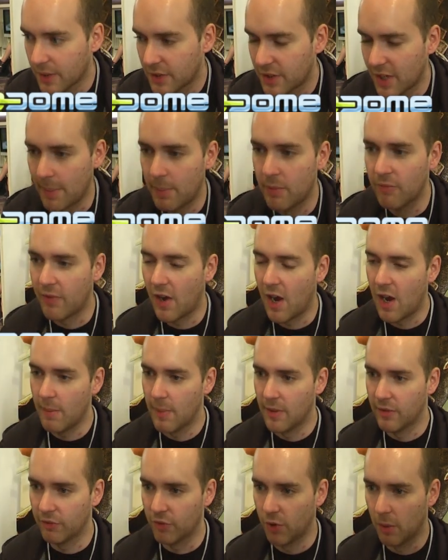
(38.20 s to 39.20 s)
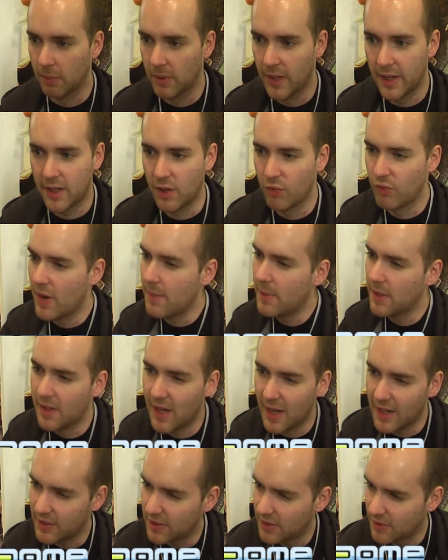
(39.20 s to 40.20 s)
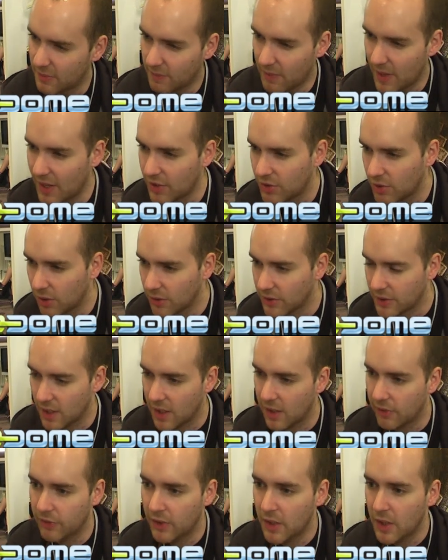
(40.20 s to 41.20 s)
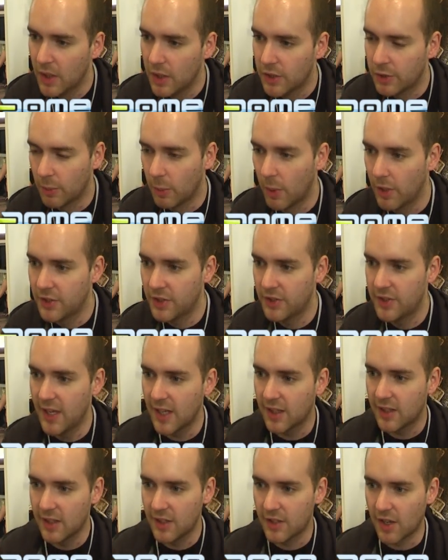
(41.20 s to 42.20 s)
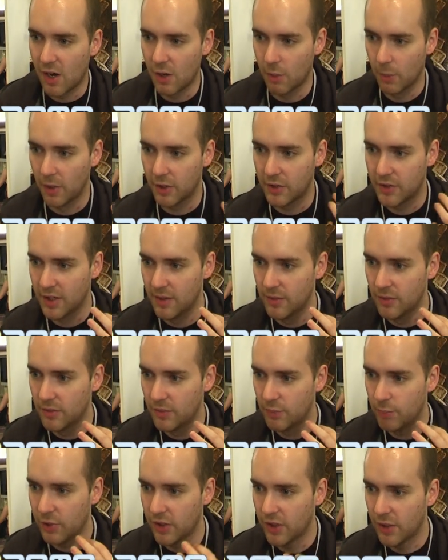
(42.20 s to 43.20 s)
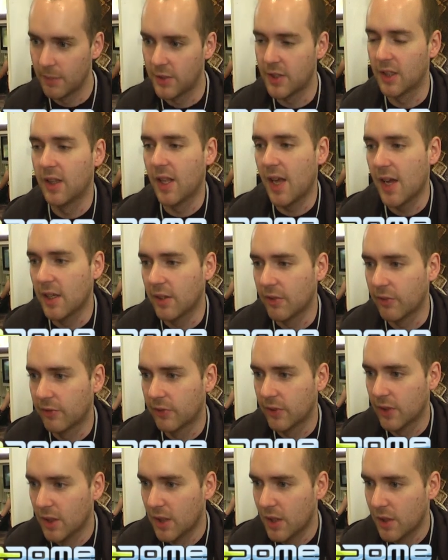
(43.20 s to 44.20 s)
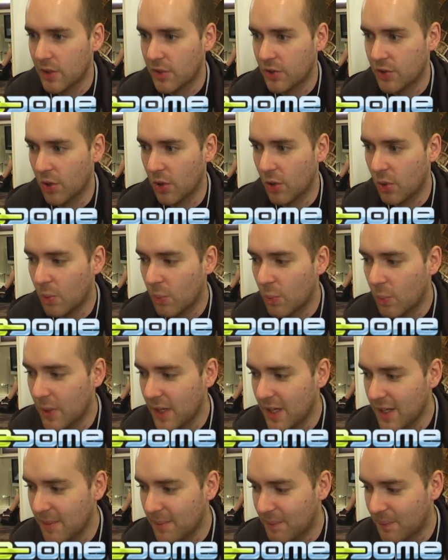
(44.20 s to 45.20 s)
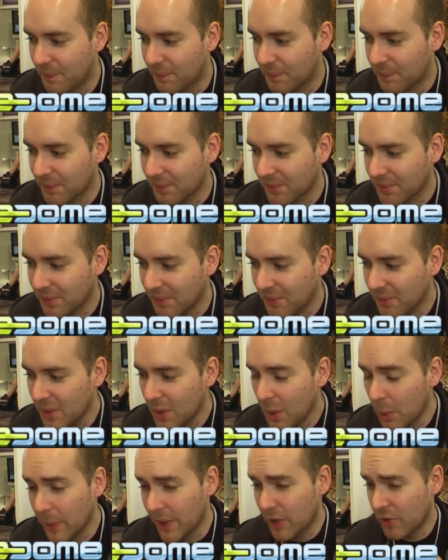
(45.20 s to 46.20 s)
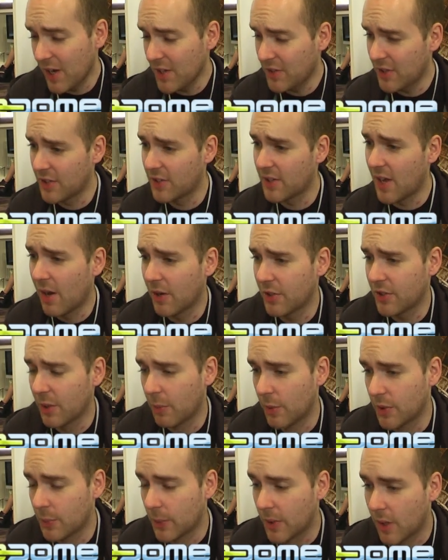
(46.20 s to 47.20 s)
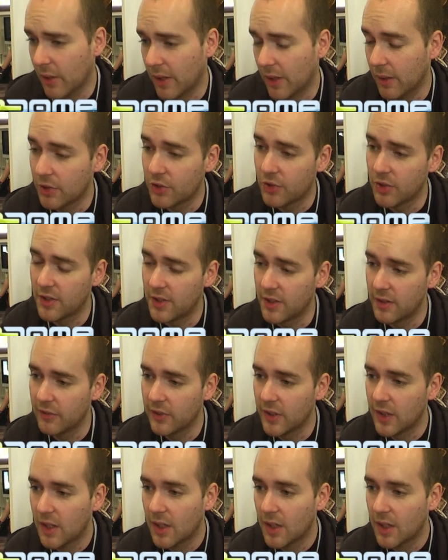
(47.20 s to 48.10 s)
type environment from like Arabian Nights, that sort of stuff. So we wanted to take these artworks and bring them to life. So we create this art style which we call illustrative,